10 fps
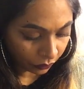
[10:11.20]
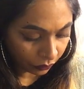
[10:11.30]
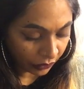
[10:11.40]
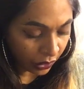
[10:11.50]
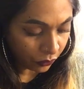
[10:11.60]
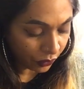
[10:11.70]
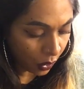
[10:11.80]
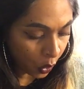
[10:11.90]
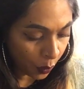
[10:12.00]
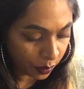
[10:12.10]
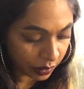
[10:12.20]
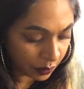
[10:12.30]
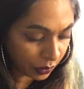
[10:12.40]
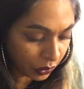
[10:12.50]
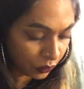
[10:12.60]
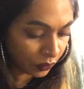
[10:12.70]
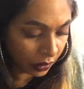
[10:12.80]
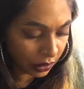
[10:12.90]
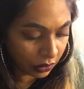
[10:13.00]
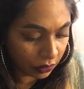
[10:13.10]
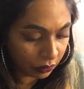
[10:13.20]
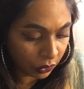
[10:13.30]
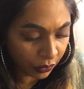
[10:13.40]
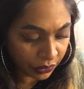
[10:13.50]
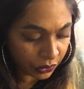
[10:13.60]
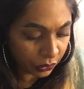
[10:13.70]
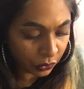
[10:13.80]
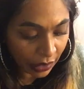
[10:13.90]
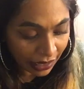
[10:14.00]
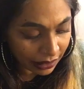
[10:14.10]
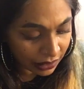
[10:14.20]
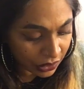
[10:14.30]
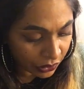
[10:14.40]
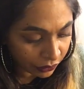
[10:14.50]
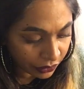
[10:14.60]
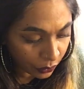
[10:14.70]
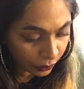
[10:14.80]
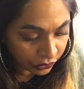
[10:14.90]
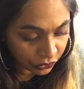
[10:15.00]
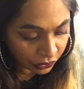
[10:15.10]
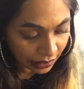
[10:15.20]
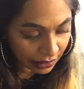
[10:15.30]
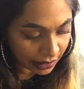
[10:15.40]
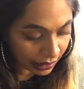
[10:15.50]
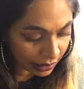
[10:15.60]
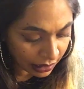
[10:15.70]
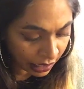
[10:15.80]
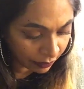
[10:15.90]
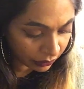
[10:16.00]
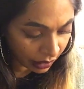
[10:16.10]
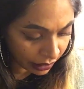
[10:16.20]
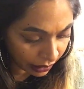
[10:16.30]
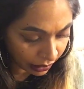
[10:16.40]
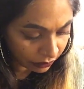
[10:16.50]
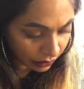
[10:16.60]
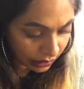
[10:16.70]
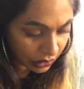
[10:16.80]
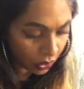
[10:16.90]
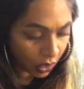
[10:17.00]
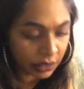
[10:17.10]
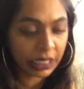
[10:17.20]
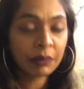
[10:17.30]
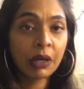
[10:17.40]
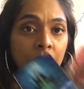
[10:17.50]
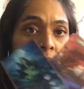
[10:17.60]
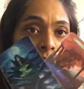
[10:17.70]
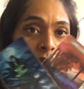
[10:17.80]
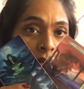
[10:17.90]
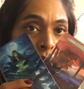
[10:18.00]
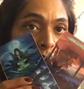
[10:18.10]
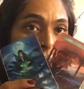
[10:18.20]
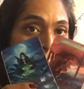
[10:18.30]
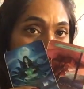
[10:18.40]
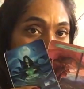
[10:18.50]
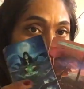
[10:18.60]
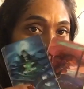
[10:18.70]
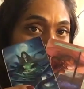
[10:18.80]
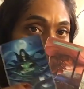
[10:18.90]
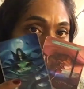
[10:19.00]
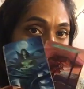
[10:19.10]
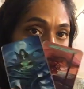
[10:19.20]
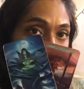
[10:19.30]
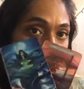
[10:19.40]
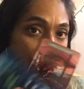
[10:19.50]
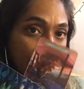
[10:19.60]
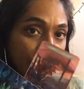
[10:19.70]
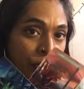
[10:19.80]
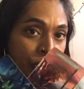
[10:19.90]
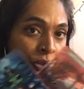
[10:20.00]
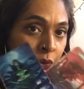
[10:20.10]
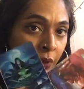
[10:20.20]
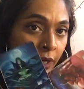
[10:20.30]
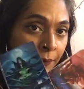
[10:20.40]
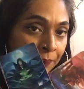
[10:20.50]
Yeah, you feel hopeless, but you feel like you gotta listen to your intuition. That's the second time that these cards came out like this. You gotta listen to your intuition, okay?